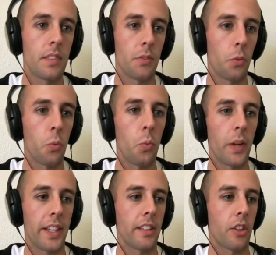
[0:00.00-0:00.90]
It was a
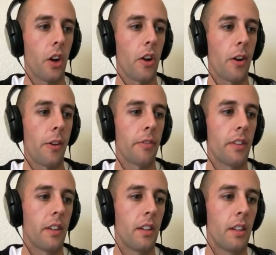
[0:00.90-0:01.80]
wicked curve.
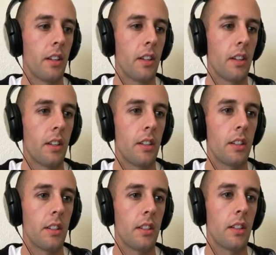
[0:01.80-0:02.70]

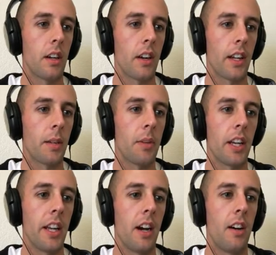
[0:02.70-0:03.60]
Alright, come
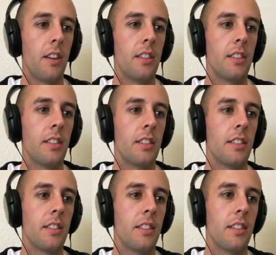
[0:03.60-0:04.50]
on now.
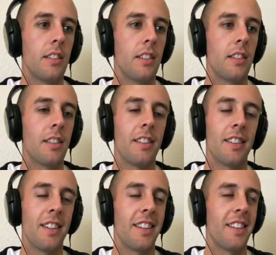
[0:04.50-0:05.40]

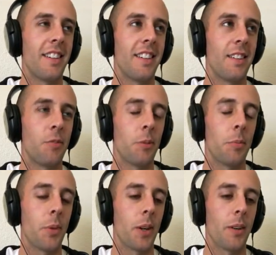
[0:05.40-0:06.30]
Ah,
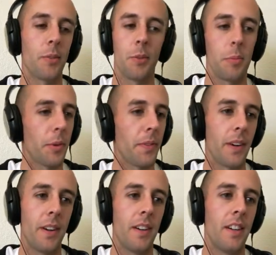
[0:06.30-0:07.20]
one more
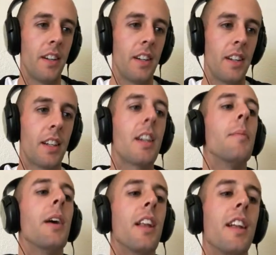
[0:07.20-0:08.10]
throw.
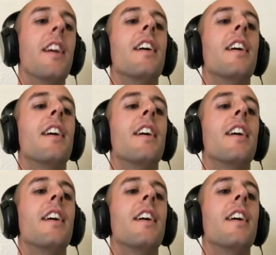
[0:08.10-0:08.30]
Come on.